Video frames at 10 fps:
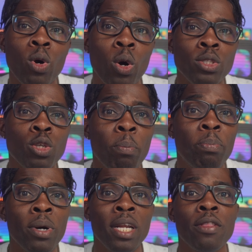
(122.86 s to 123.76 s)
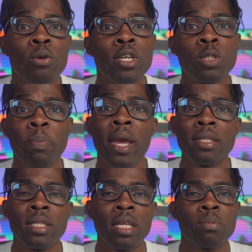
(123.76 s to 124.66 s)
going to put it through its
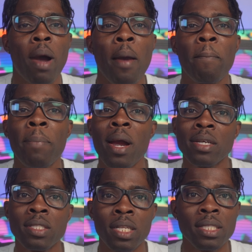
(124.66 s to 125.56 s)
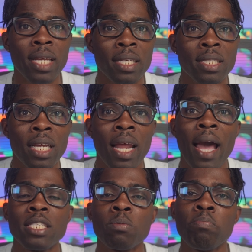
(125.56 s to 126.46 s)
paces by personally testing
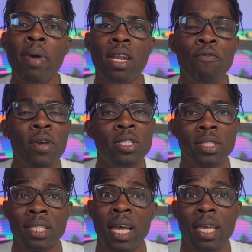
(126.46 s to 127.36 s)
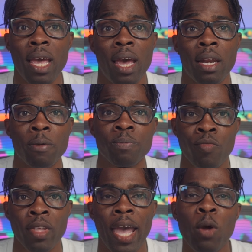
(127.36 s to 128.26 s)
as many features as I can.
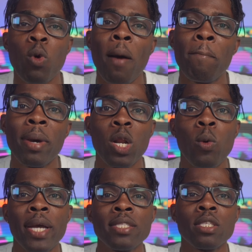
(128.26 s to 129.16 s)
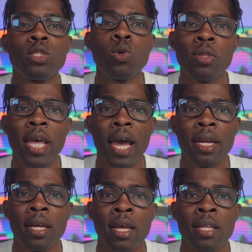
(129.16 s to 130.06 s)
And what better way to do that
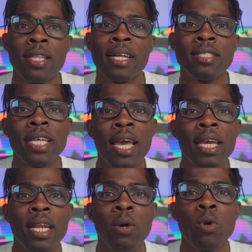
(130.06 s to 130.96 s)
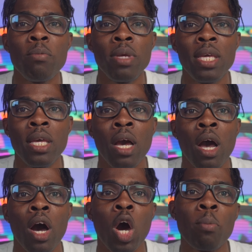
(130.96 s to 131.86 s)
than taking it with me
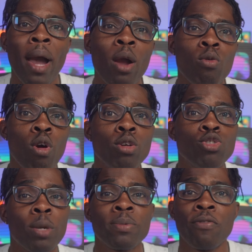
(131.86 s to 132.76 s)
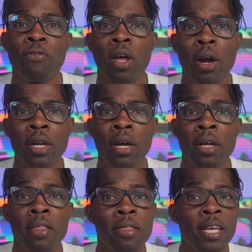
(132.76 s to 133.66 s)
on my road trip to Florida
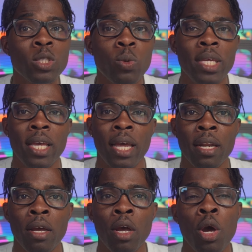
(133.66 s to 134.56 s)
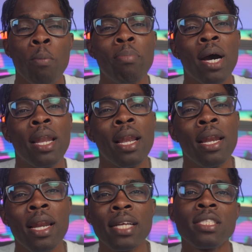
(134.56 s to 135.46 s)
this weekend. But
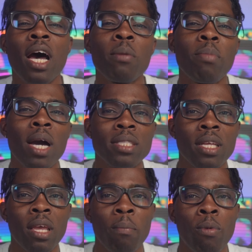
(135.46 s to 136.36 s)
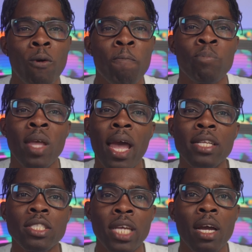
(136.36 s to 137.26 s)
let's unbox the gimbal
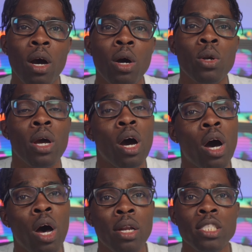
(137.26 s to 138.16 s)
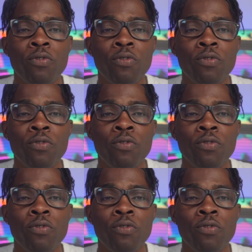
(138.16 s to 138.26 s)
and check out all its